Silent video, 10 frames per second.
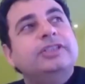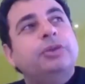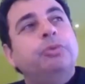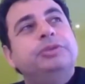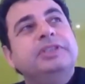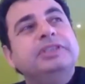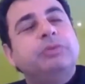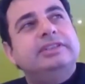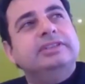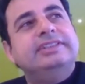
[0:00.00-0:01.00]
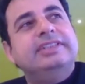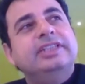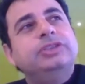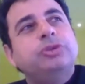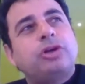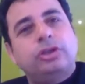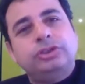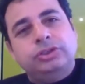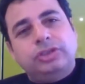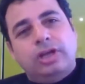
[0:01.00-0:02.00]
so which means what the things you are
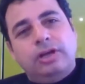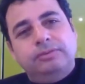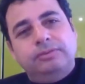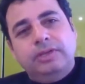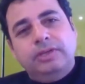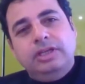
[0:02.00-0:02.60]
conscious of